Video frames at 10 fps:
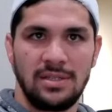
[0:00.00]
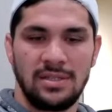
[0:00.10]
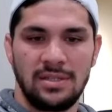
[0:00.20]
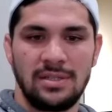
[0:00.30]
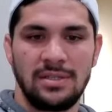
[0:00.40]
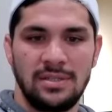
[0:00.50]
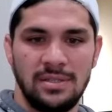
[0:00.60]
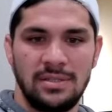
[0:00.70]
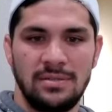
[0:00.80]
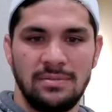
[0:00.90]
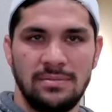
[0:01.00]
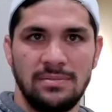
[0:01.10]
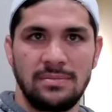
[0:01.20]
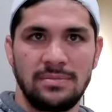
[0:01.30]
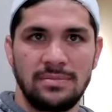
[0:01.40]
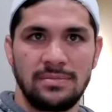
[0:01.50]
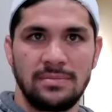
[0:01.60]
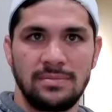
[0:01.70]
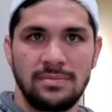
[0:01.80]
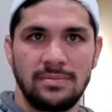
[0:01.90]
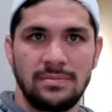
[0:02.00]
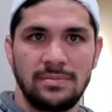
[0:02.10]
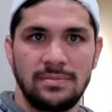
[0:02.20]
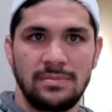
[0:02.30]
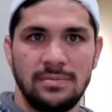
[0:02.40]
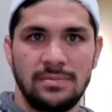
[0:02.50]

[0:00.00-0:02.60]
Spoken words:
[no speech]